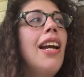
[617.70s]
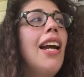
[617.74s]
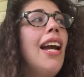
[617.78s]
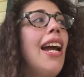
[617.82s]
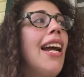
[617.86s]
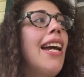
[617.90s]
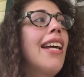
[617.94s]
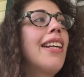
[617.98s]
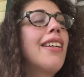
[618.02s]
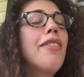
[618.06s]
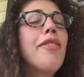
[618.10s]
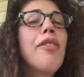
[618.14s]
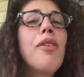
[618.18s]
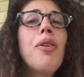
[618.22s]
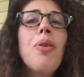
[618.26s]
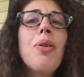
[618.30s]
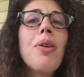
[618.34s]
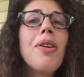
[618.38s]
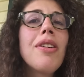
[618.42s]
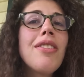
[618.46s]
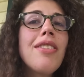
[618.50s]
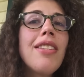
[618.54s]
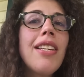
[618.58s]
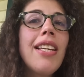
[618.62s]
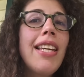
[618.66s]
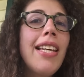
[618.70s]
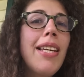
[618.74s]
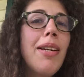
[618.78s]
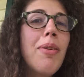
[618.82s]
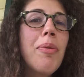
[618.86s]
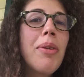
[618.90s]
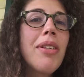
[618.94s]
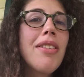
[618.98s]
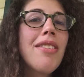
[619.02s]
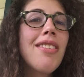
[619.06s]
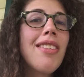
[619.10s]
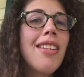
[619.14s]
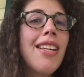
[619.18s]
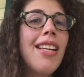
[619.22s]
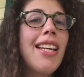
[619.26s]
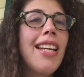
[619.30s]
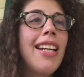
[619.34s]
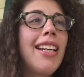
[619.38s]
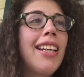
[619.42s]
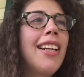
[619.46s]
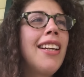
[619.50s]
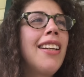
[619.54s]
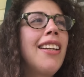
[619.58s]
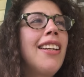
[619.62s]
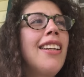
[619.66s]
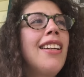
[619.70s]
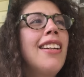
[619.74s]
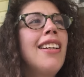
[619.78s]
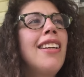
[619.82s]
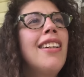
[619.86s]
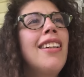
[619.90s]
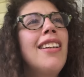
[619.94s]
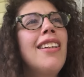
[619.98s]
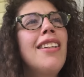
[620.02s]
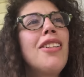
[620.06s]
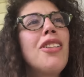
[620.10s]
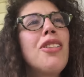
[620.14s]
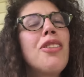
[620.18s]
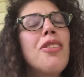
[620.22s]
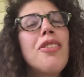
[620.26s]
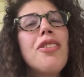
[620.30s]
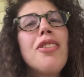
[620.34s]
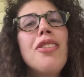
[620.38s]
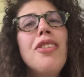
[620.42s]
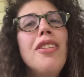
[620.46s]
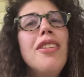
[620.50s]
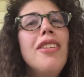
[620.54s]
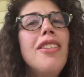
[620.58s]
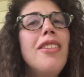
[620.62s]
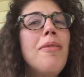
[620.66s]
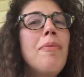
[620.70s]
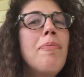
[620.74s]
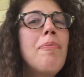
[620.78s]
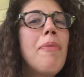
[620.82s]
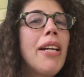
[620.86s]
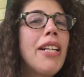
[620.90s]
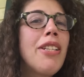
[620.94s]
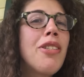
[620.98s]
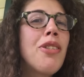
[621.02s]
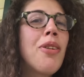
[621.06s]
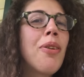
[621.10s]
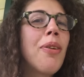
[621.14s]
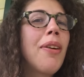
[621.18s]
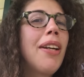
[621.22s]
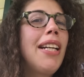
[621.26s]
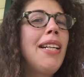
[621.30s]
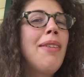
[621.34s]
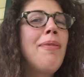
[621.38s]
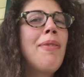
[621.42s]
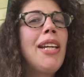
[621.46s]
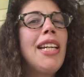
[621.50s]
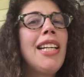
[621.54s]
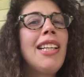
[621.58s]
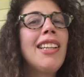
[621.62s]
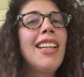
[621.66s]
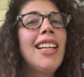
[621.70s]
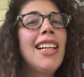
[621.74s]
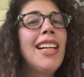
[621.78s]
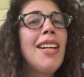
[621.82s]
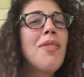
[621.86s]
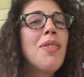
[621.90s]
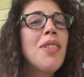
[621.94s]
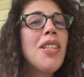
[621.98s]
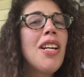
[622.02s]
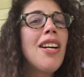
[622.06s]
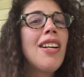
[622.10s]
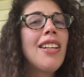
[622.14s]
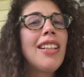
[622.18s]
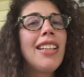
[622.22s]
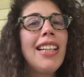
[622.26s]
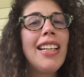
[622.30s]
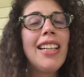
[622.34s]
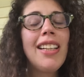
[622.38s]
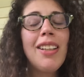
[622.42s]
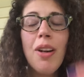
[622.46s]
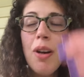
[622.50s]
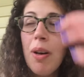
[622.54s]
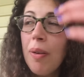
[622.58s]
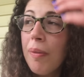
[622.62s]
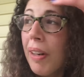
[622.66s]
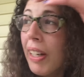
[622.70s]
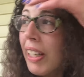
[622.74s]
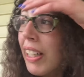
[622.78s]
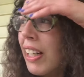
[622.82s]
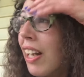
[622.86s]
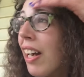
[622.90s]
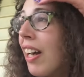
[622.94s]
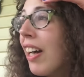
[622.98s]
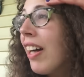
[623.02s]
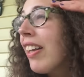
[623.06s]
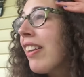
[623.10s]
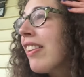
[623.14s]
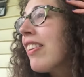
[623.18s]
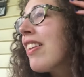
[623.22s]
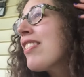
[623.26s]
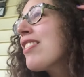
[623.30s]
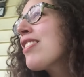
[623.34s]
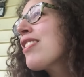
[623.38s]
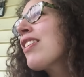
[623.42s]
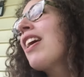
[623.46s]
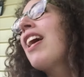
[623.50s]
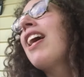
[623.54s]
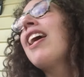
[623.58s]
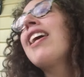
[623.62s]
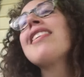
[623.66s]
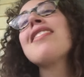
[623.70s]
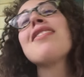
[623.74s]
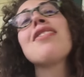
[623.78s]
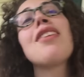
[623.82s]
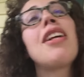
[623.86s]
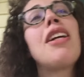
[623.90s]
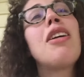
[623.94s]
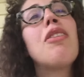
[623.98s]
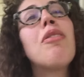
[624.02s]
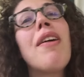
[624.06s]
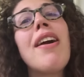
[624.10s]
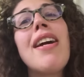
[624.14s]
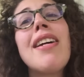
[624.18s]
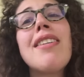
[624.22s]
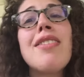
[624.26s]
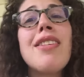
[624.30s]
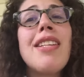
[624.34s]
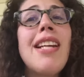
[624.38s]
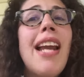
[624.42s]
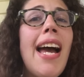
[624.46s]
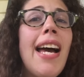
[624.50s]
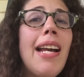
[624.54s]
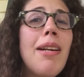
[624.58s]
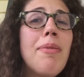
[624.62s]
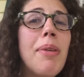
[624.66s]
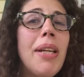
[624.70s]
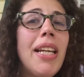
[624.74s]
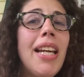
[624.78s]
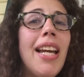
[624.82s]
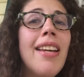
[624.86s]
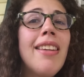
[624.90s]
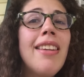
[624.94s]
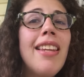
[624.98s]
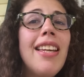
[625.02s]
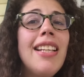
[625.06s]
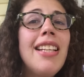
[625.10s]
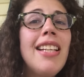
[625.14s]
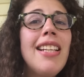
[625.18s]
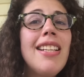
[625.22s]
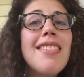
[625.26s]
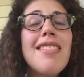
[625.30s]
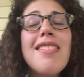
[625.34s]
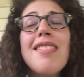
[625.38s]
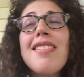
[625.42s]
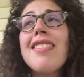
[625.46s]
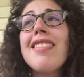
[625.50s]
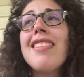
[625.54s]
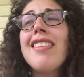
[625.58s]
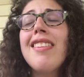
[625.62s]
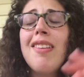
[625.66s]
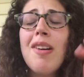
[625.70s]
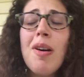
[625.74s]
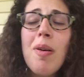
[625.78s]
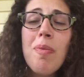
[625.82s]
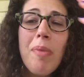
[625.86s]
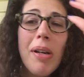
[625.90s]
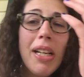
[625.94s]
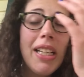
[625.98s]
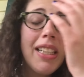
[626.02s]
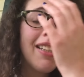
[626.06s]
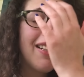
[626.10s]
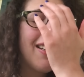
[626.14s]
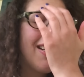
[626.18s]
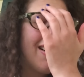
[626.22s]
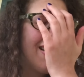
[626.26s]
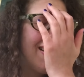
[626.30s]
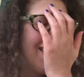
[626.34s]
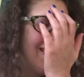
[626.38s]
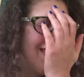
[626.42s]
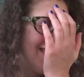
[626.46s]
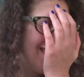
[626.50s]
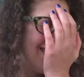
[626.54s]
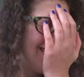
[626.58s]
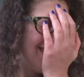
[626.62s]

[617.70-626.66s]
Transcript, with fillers: And of course, he was like McDreamy. Like, I'm talking, oh my god, this guy's like Grey's Anatomy. And then he's, oh my god.